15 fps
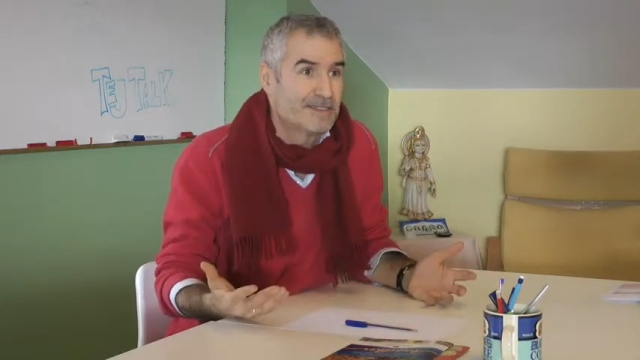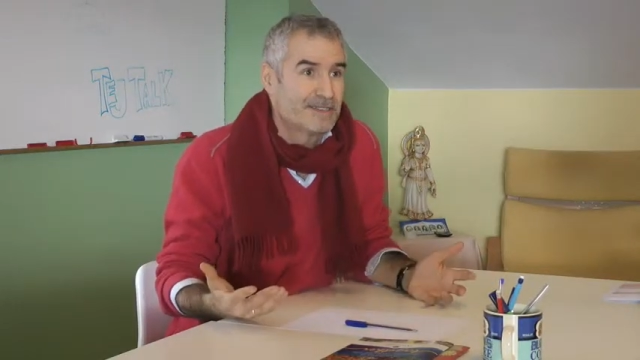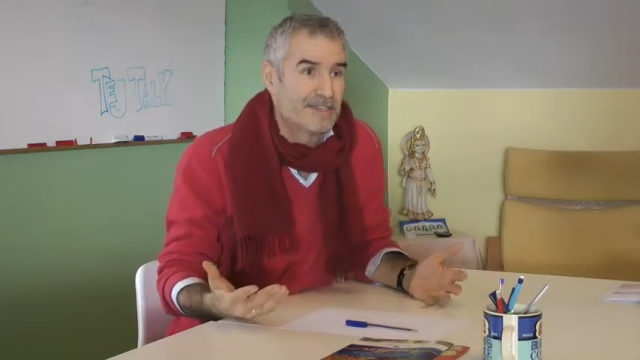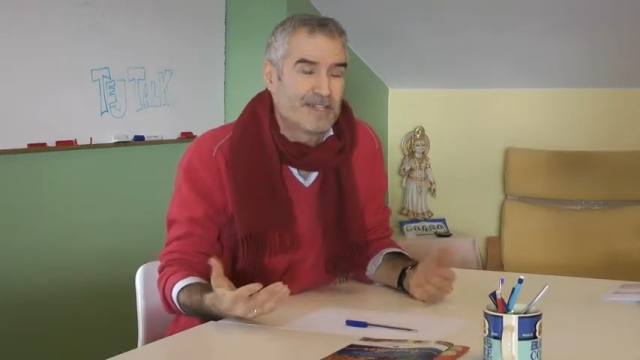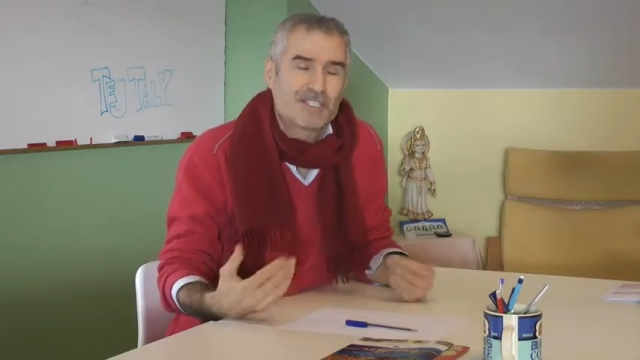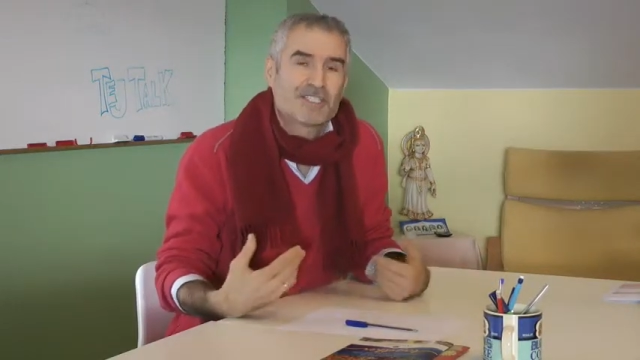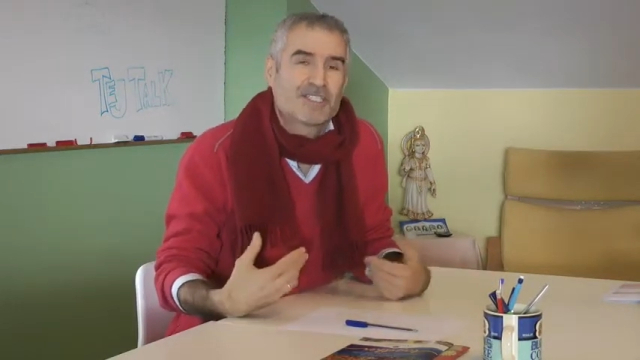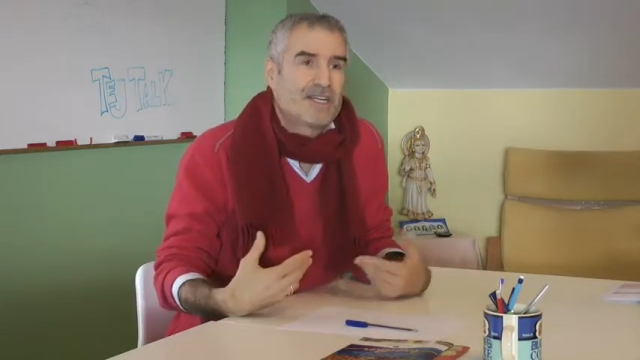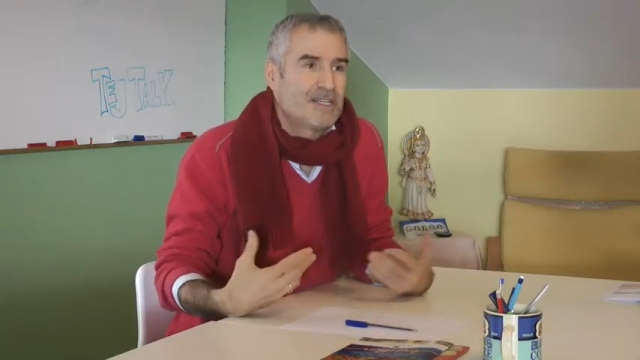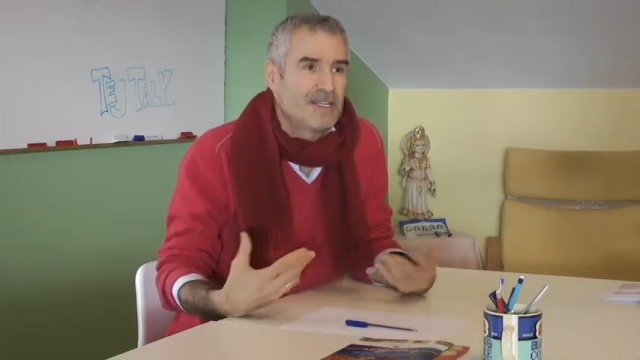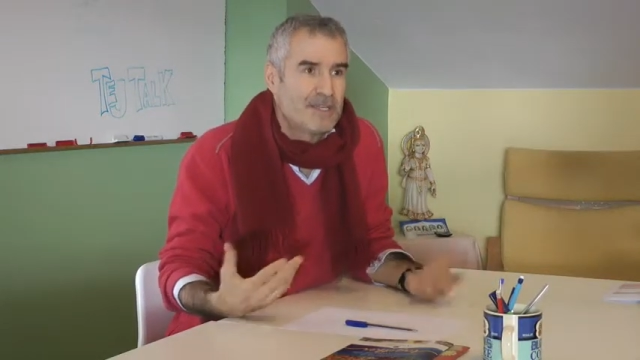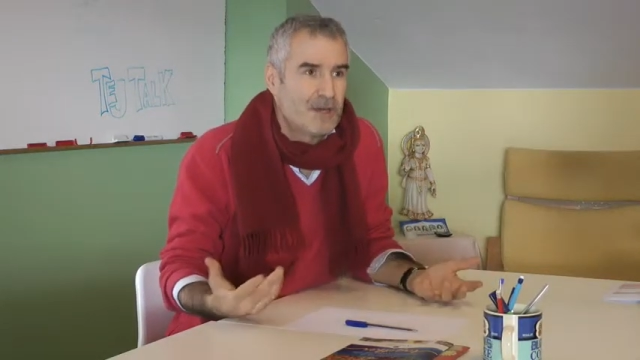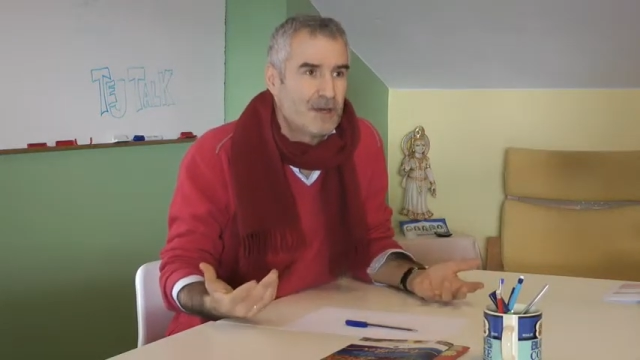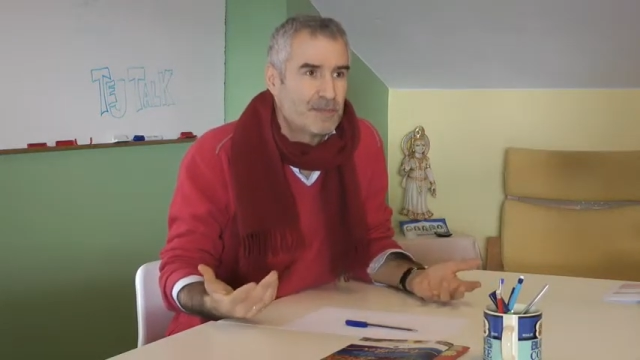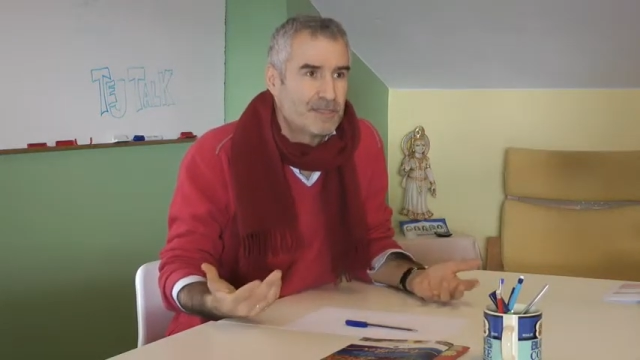They're
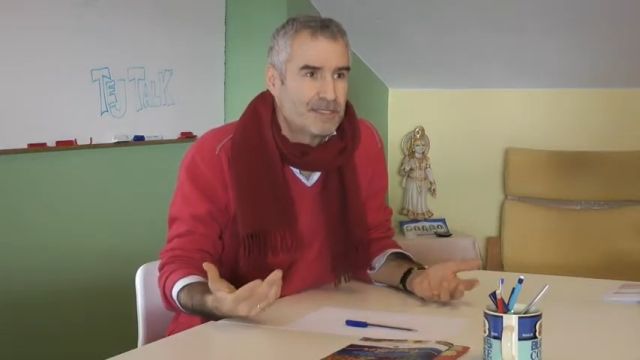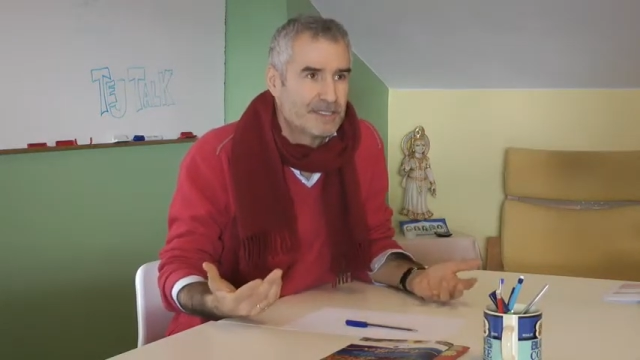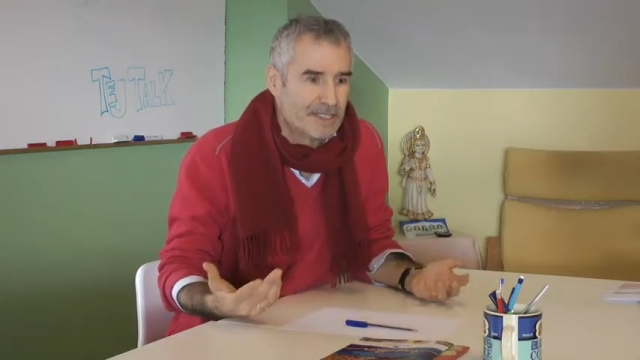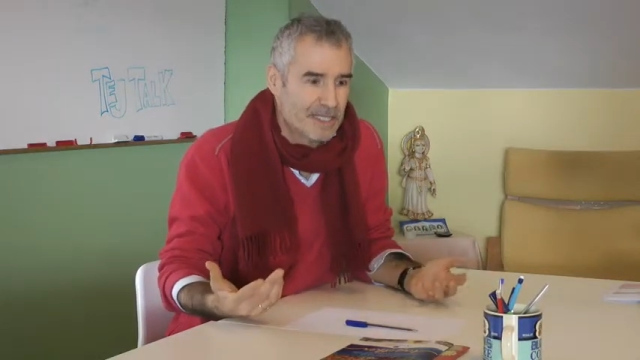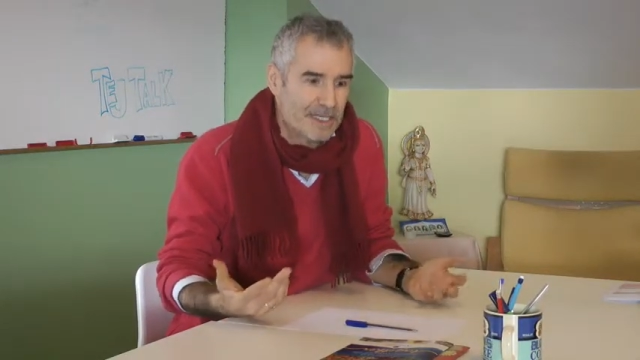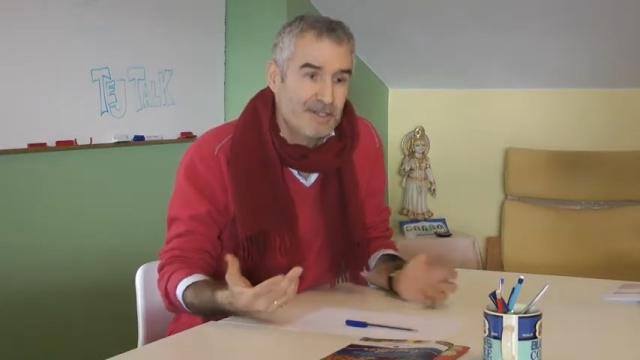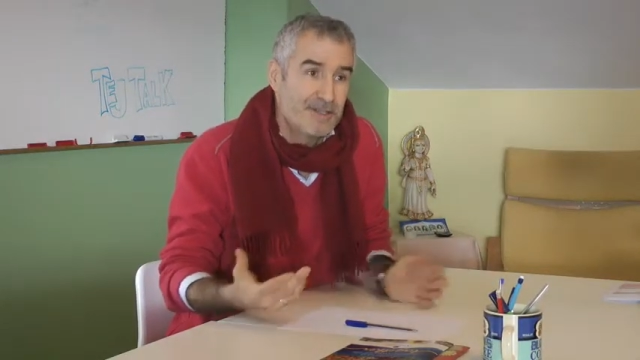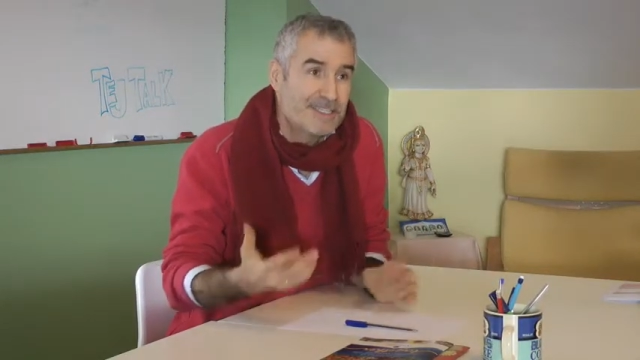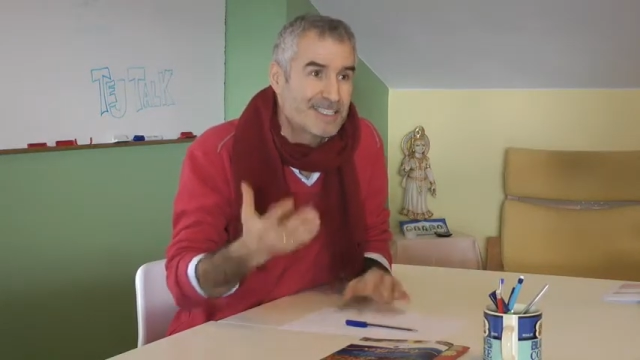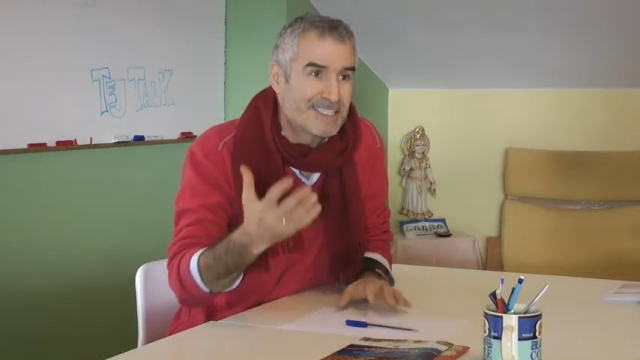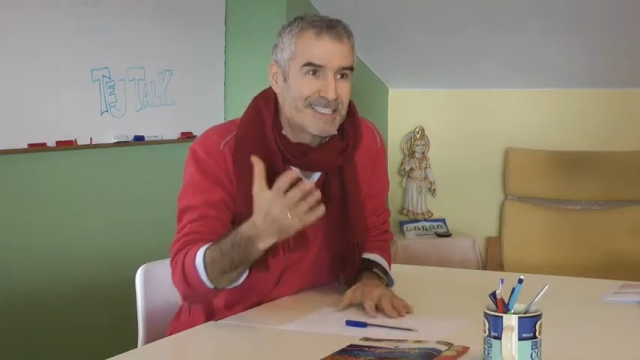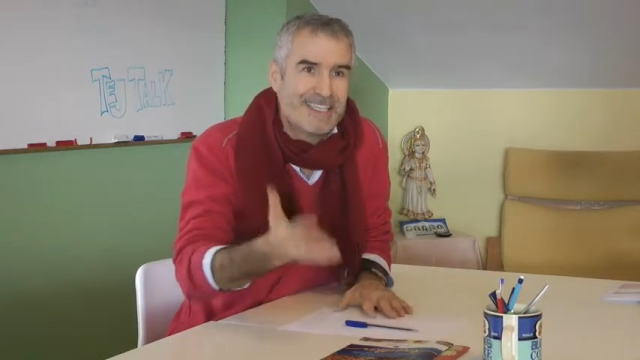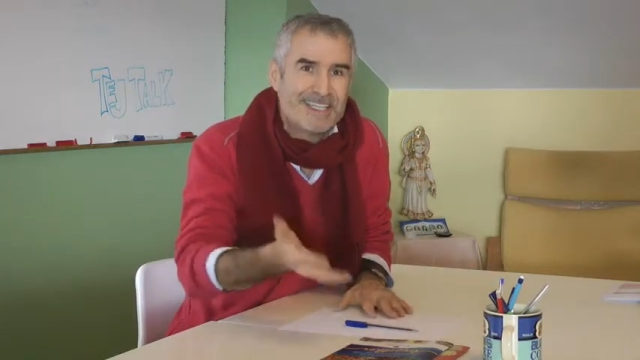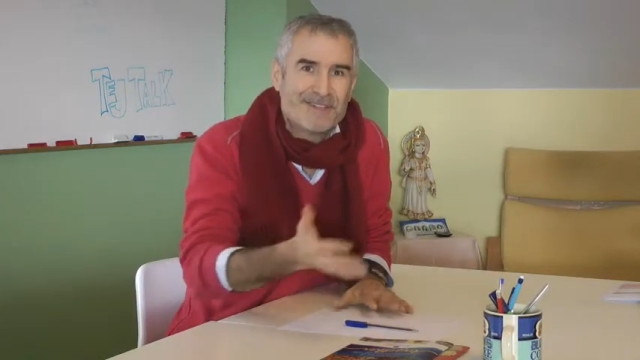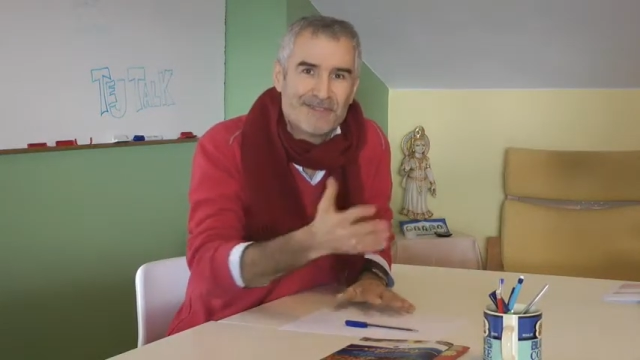suddenly open, and you could
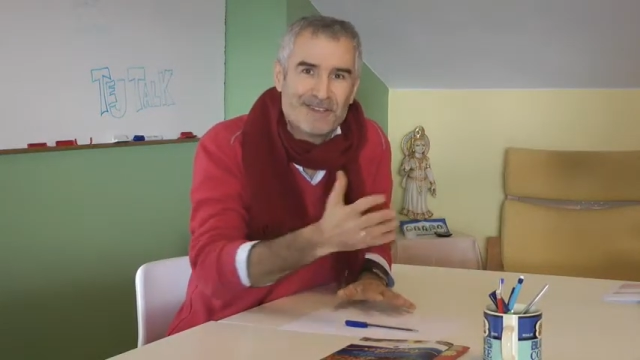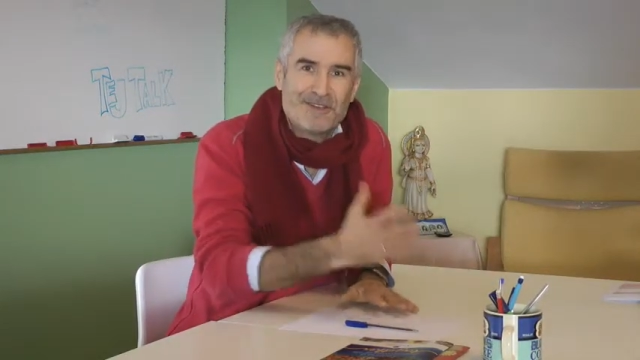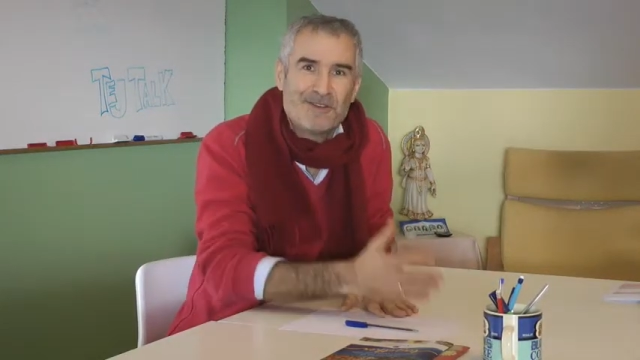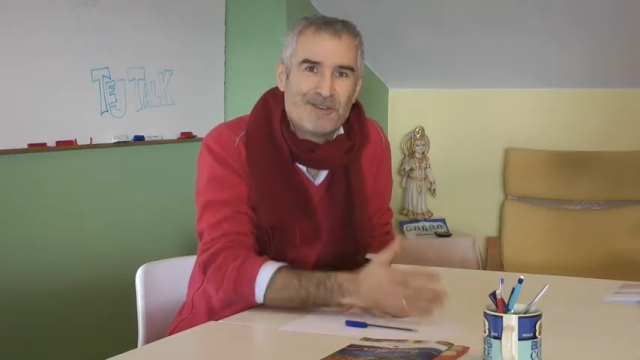see them.